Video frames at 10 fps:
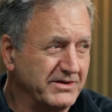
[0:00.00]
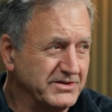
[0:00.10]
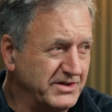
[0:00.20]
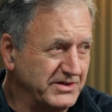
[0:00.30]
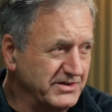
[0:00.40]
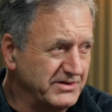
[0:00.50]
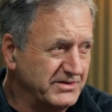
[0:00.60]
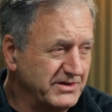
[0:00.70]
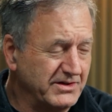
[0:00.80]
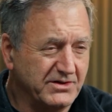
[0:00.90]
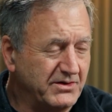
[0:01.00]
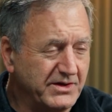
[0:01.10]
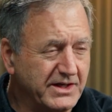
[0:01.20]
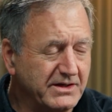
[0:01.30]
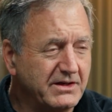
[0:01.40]
decisions,
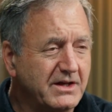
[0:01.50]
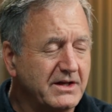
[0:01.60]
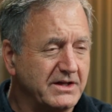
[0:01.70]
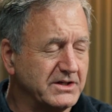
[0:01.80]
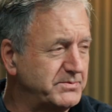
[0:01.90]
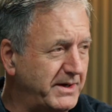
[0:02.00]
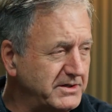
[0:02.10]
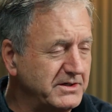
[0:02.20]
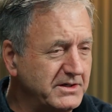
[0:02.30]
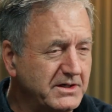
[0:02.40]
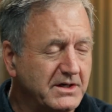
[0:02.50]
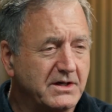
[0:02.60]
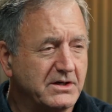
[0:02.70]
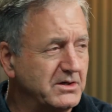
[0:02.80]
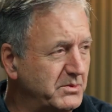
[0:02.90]
and especially,
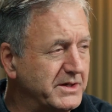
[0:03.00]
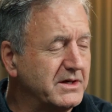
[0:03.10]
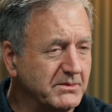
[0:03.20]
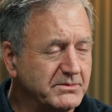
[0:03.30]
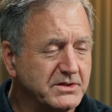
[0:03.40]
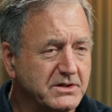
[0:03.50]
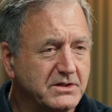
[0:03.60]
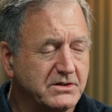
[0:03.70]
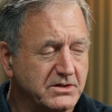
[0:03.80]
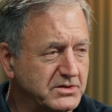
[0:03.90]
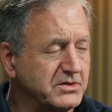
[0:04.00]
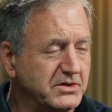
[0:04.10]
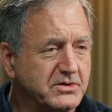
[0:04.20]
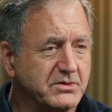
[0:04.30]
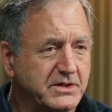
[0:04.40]
when it comes to
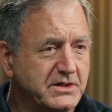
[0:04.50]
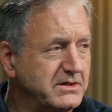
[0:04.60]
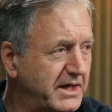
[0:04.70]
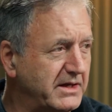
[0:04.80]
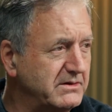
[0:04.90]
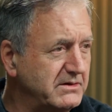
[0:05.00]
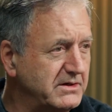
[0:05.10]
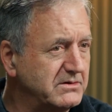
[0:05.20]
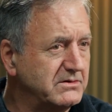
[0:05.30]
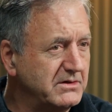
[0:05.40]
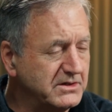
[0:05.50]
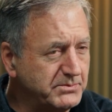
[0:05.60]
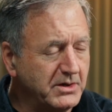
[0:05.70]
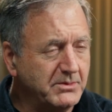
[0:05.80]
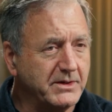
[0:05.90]
surgery, that is
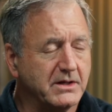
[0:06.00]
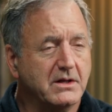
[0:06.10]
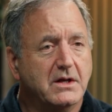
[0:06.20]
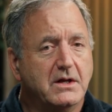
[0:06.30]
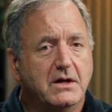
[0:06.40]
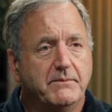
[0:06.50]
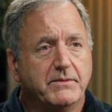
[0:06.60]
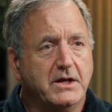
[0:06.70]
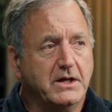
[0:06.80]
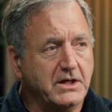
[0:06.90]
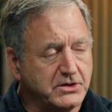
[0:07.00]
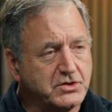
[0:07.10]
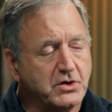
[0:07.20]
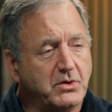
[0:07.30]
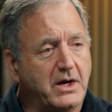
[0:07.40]
permanent. And
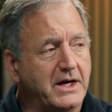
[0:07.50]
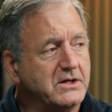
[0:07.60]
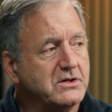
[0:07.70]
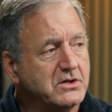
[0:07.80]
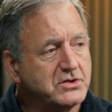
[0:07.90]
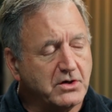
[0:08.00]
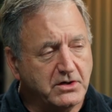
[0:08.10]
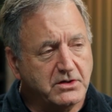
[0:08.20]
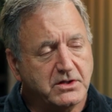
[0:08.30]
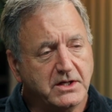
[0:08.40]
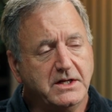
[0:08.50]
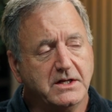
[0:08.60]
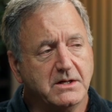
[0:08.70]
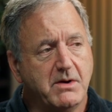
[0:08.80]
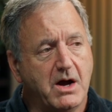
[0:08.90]
so I started thinking
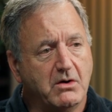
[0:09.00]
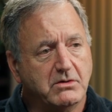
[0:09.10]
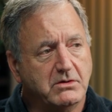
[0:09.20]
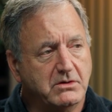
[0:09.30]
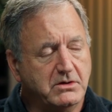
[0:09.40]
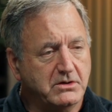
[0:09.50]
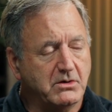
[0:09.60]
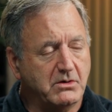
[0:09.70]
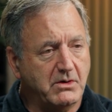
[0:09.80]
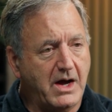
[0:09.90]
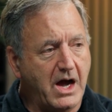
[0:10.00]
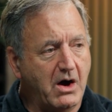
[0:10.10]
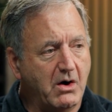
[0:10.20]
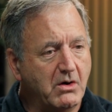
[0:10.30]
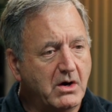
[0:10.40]
about,
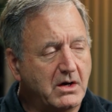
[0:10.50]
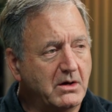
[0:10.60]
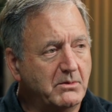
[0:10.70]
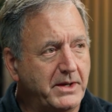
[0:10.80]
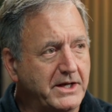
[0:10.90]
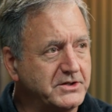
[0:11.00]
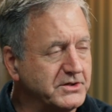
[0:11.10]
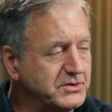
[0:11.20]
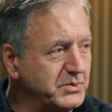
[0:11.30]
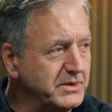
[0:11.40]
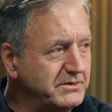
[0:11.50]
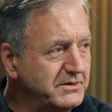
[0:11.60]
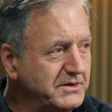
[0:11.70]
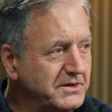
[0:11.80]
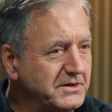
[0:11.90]
how patients would
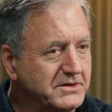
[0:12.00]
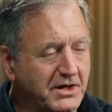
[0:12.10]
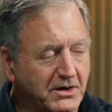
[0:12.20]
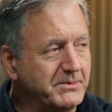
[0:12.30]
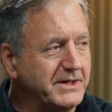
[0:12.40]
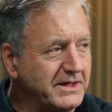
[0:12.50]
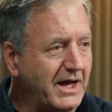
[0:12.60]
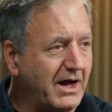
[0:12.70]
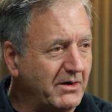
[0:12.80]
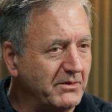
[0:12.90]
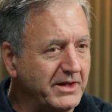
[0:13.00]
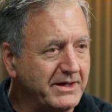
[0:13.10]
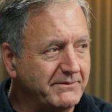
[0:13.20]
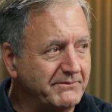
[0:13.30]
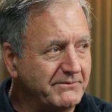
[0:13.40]
tell me how
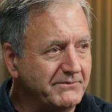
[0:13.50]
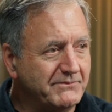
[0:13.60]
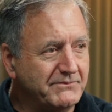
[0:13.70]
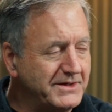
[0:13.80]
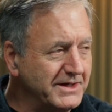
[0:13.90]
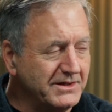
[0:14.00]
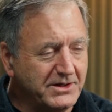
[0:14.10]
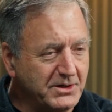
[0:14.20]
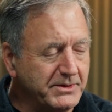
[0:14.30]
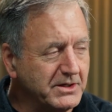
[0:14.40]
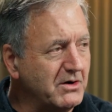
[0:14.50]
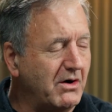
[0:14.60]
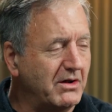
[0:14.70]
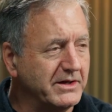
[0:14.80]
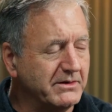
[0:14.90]
they did a little bit of
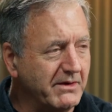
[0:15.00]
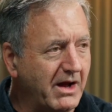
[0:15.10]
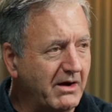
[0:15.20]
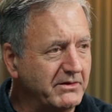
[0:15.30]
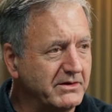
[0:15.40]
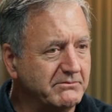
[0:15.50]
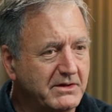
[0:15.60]
calling around and,